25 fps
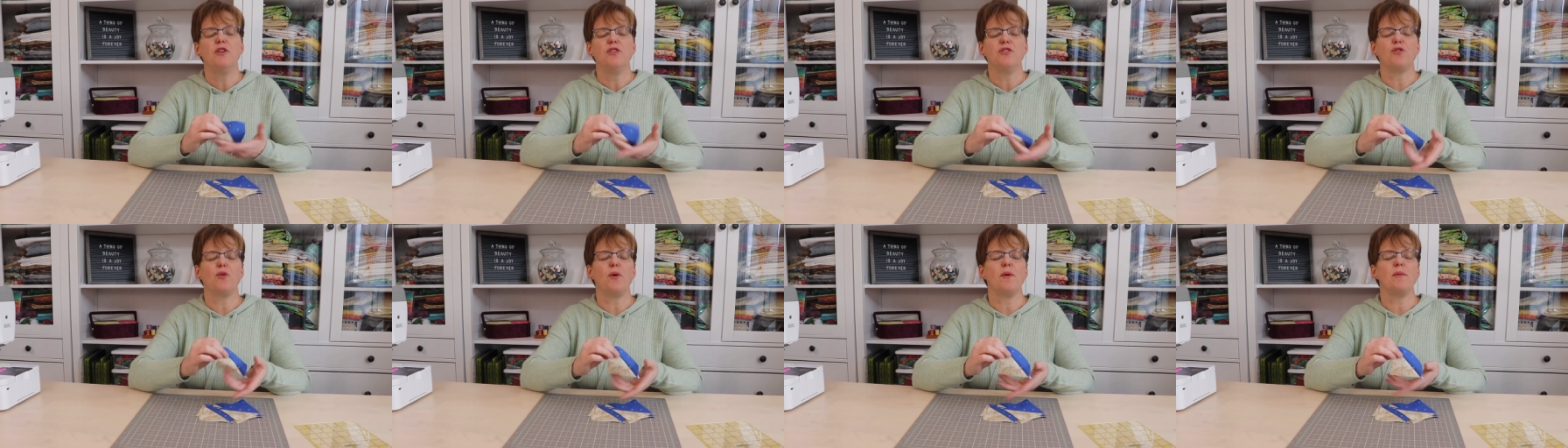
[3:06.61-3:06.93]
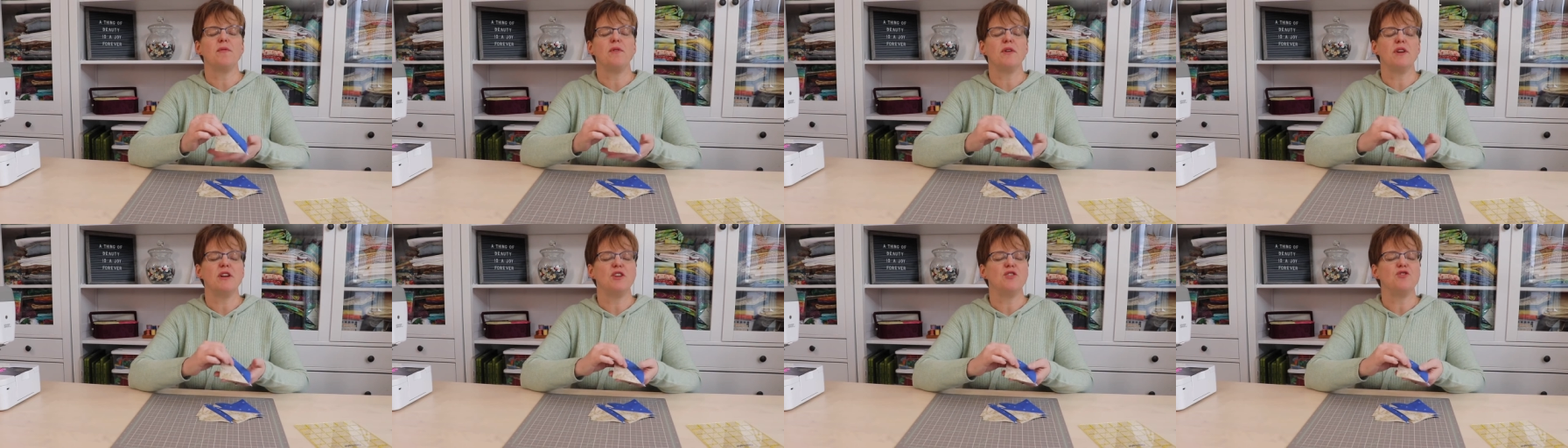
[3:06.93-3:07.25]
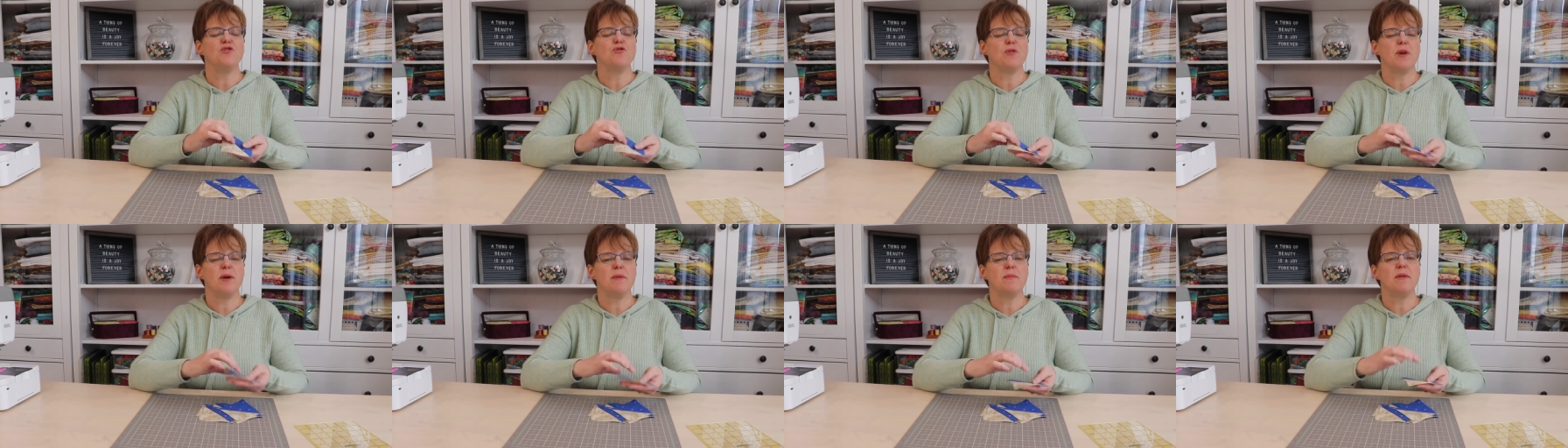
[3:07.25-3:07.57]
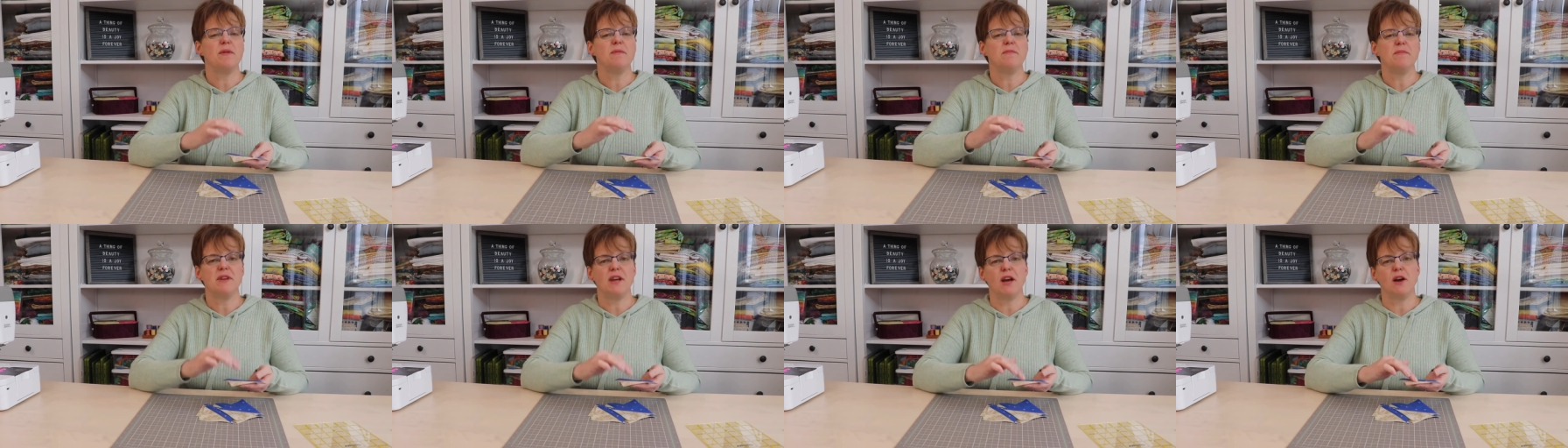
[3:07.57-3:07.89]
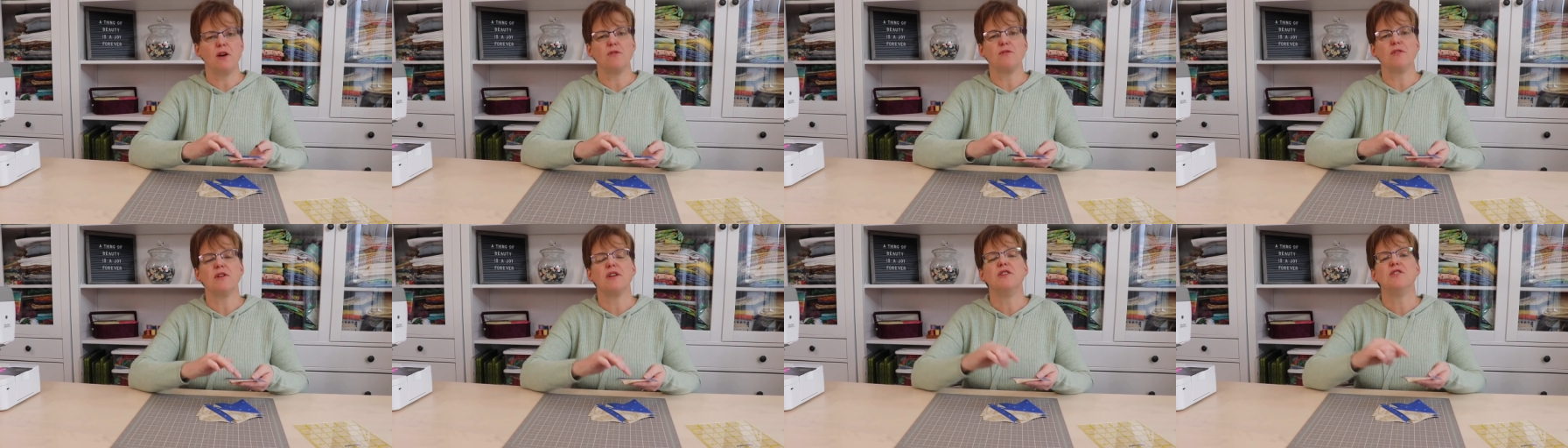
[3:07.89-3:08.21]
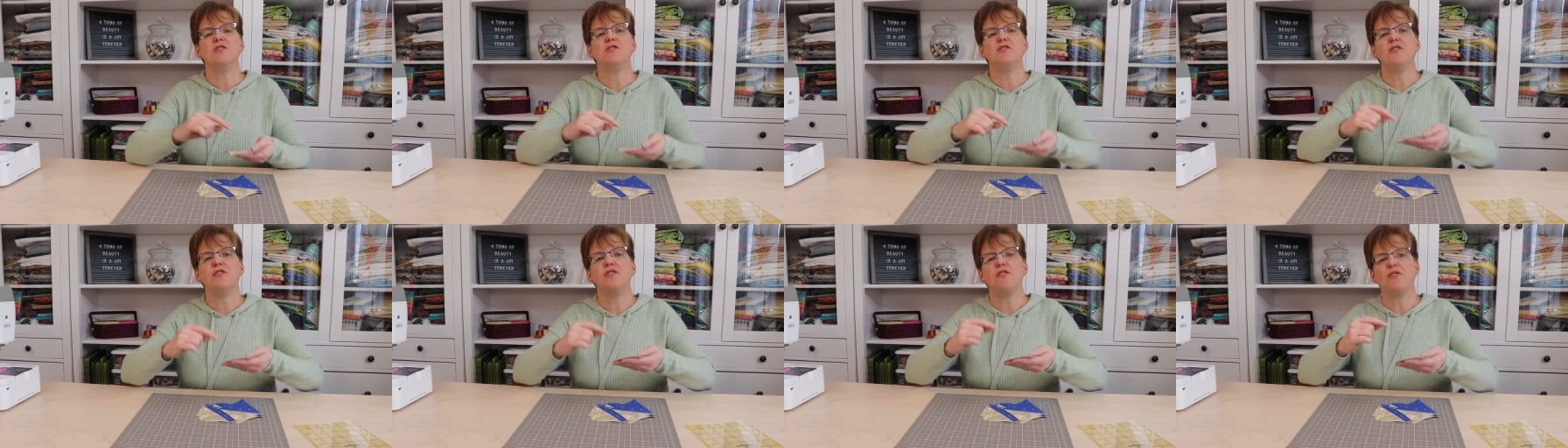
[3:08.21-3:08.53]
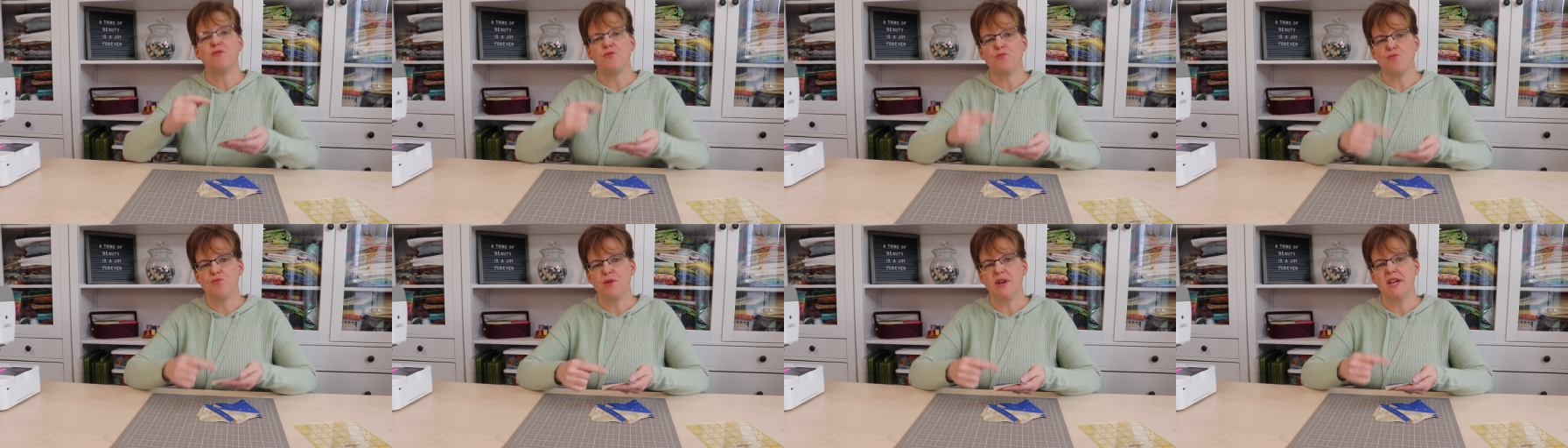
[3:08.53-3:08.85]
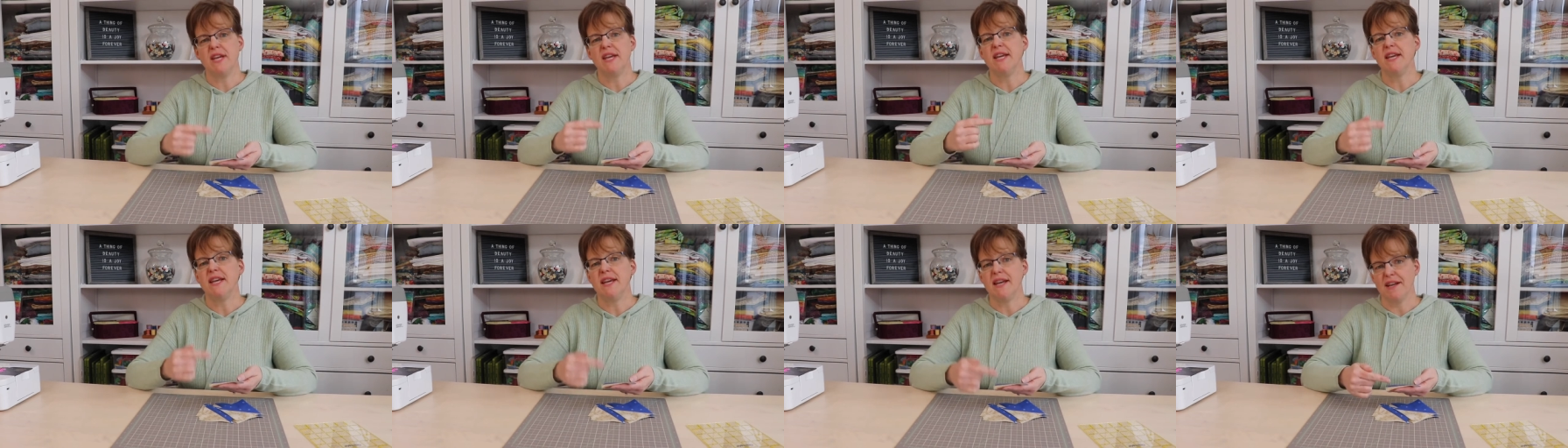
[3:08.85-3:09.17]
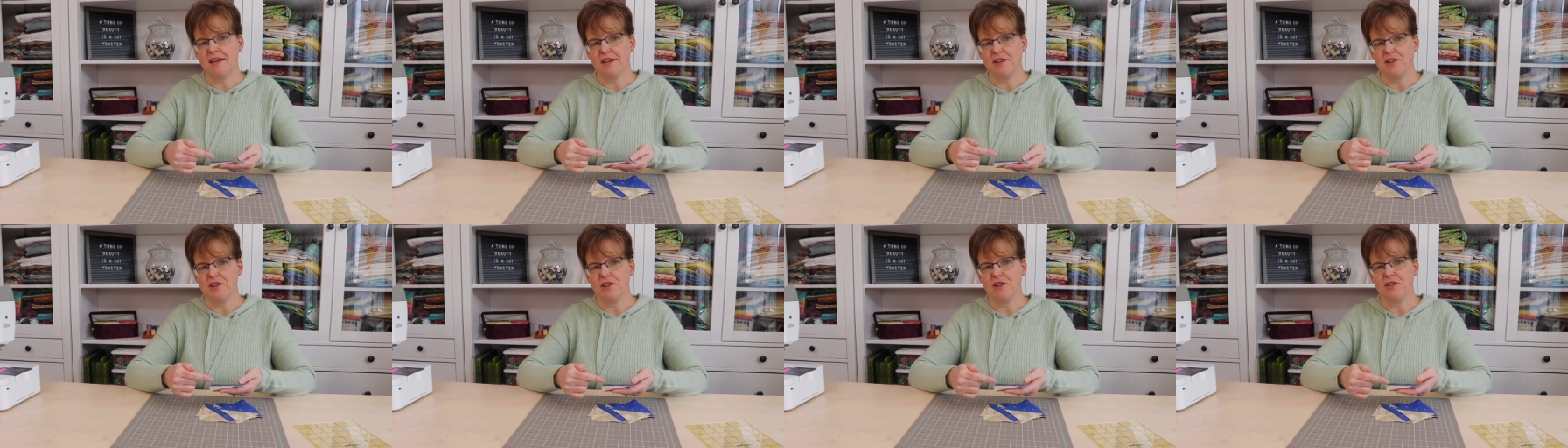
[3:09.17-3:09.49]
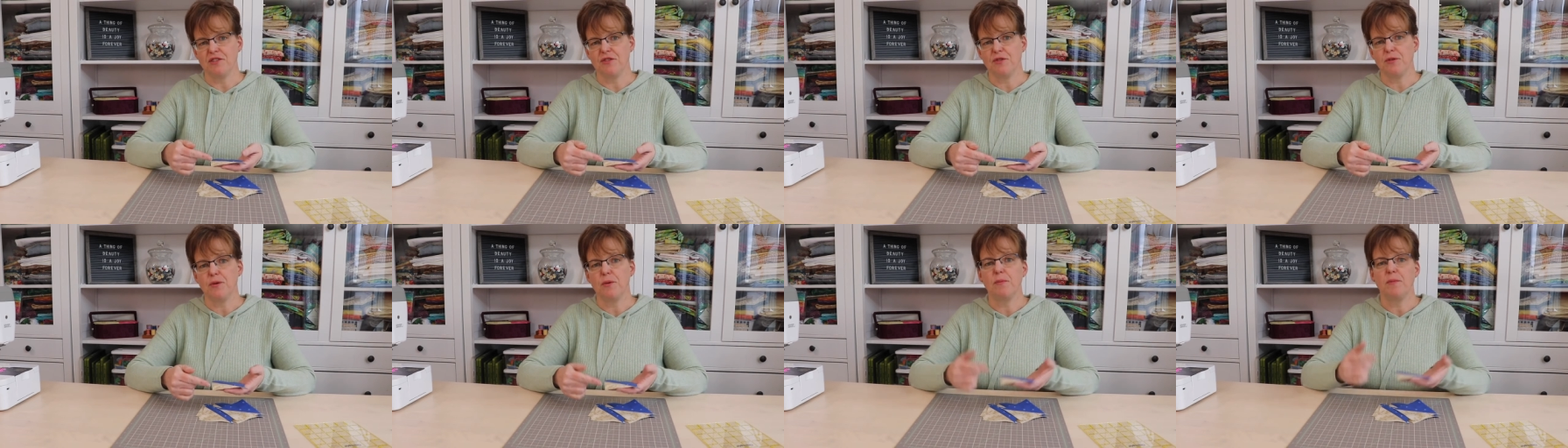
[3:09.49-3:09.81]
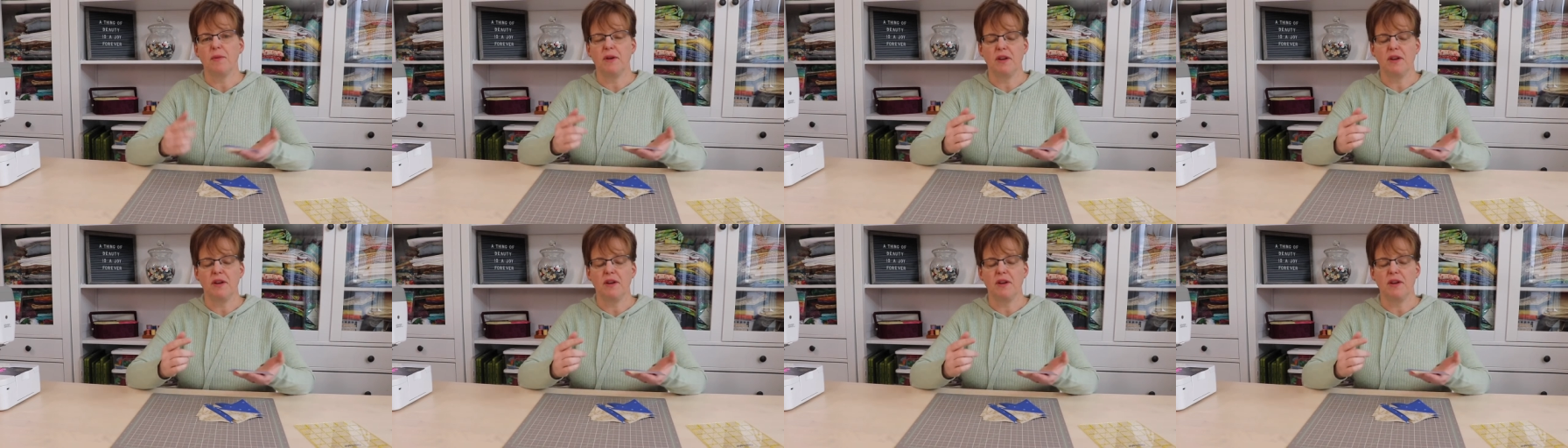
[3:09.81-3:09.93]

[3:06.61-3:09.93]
So I'm going to trim them down to three inches